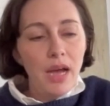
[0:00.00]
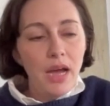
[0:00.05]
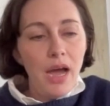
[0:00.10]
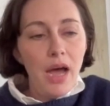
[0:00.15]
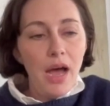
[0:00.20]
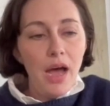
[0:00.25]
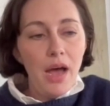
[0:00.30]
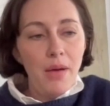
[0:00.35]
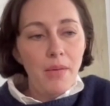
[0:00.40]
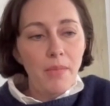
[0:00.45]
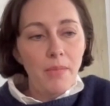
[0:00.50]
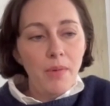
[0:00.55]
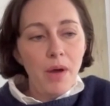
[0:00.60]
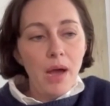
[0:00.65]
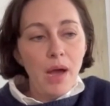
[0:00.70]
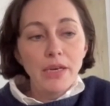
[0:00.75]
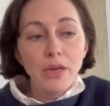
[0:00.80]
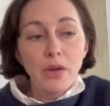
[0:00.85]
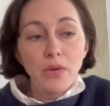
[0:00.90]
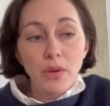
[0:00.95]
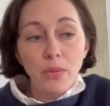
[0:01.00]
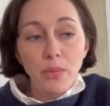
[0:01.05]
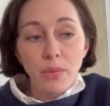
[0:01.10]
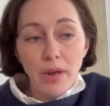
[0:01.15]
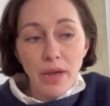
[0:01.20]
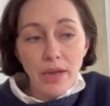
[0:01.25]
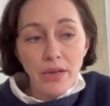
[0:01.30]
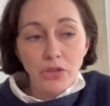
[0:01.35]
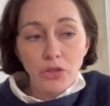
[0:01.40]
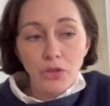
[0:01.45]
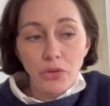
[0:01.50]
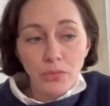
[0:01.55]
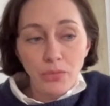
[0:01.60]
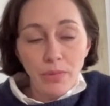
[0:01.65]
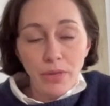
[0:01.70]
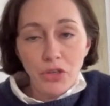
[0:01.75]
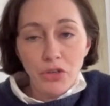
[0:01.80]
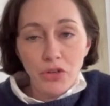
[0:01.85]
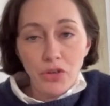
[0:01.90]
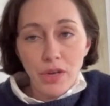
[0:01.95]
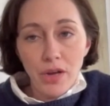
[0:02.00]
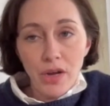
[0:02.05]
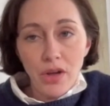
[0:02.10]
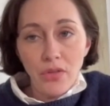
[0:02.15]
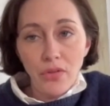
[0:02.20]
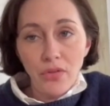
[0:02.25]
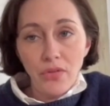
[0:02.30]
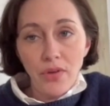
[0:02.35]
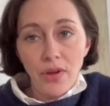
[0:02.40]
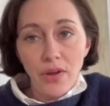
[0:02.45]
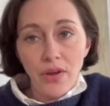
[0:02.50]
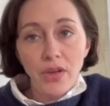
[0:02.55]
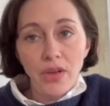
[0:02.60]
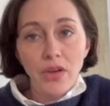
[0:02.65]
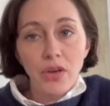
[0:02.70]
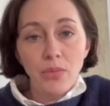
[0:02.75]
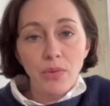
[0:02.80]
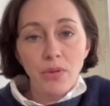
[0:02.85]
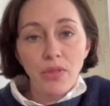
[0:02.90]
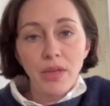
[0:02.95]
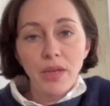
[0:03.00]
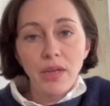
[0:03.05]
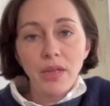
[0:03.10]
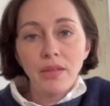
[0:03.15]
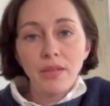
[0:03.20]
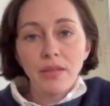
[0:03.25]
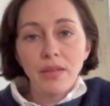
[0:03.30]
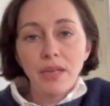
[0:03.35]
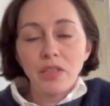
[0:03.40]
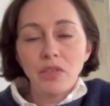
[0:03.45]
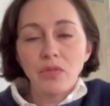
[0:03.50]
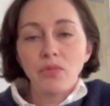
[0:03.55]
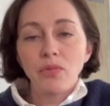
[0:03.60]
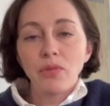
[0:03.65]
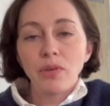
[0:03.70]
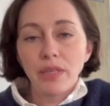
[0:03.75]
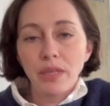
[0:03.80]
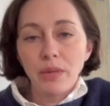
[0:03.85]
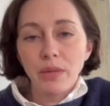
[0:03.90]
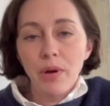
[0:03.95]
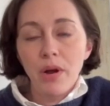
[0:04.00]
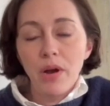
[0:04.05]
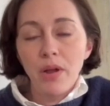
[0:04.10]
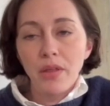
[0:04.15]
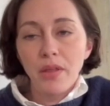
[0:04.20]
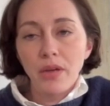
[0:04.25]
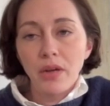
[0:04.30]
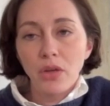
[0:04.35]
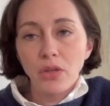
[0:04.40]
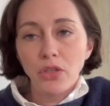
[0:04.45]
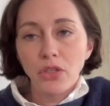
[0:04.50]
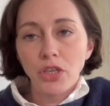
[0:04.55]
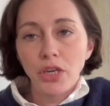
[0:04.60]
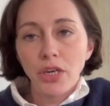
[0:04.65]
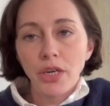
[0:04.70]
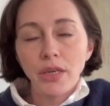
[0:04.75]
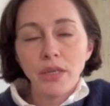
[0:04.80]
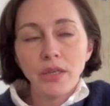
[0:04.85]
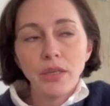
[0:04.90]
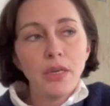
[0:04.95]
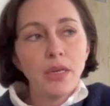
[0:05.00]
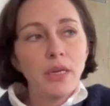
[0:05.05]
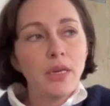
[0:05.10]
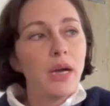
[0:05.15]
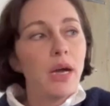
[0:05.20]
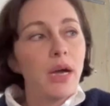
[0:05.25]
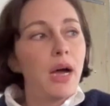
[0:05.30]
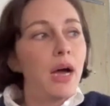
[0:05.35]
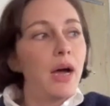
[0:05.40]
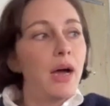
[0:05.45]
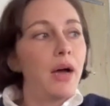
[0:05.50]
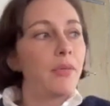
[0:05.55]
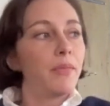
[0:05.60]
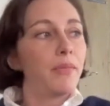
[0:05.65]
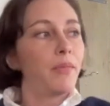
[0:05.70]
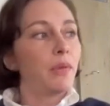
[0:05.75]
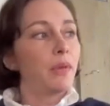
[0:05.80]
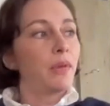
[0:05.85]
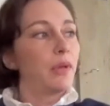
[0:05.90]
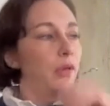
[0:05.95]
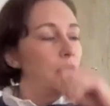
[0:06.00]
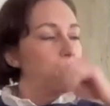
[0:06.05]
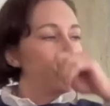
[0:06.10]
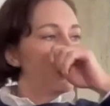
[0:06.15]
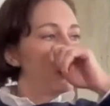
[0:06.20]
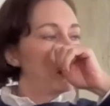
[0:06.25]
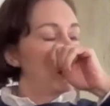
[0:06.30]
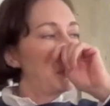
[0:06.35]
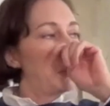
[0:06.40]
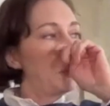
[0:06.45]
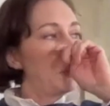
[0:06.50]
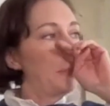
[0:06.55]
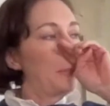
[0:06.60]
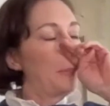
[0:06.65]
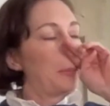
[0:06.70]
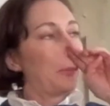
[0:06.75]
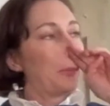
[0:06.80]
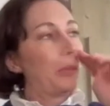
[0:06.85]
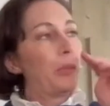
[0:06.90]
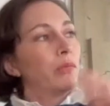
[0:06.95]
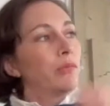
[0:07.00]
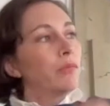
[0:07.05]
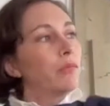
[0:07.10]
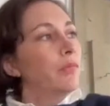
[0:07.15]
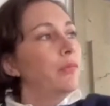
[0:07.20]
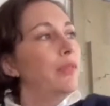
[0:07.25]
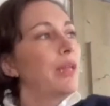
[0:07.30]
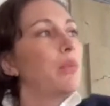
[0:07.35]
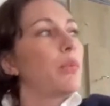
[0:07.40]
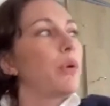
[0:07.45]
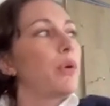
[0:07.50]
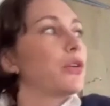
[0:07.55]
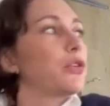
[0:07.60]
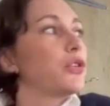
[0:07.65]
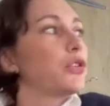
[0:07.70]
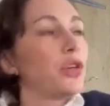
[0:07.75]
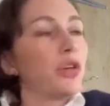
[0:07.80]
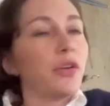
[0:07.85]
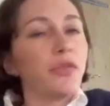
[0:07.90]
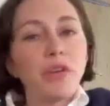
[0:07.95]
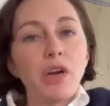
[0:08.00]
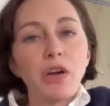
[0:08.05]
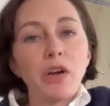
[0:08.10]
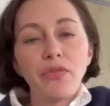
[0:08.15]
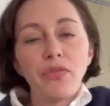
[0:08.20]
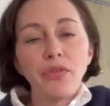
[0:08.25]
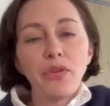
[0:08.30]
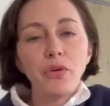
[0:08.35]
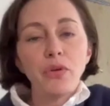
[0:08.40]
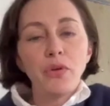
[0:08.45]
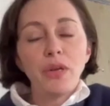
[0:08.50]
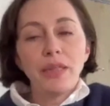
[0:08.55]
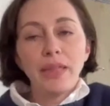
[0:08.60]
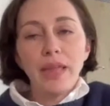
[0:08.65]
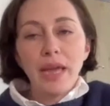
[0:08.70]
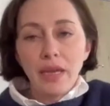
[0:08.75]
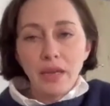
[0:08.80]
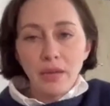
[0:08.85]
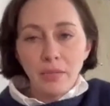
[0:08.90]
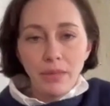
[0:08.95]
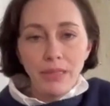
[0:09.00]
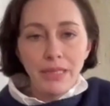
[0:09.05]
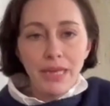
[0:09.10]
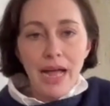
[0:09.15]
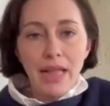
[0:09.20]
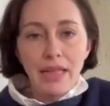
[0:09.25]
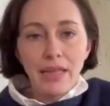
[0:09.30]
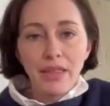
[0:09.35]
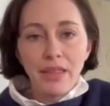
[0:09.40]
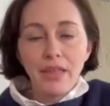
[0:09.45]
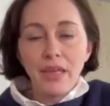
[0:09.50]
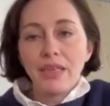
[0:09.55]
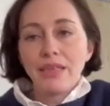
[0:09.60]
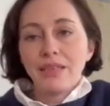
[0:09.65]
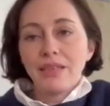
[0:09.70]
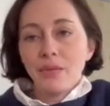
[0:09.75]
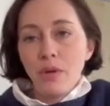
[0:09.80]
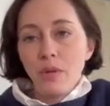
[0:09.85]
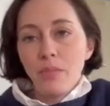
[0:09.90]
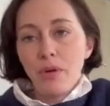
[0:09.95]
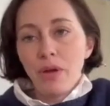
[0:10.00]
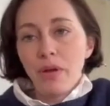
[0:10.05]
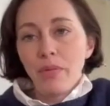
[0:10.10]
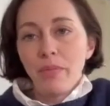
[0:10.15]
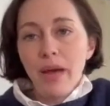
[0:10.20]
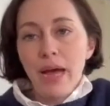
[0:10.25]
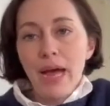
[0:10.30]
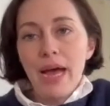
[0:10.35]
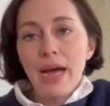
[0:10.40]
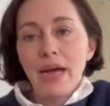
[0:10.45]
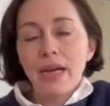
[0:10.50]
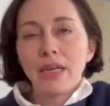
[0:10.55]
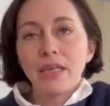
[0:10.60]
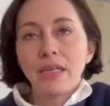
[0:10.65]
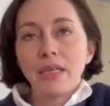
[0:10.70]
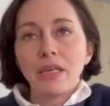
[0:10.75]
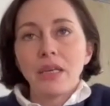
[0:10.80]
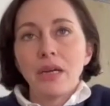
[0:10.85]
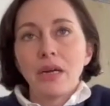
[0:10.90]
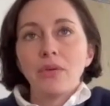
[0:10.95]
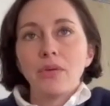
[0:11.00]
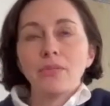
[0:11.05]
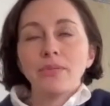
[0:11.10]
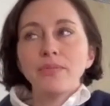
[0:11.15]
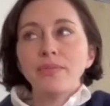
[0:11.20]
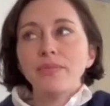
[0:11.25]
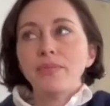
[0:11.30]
Um, I know that when I shoot in Montreal, they're very good with it. That is really part of the culture. Um, that we are served our food in like metallic things that we bring back, you know.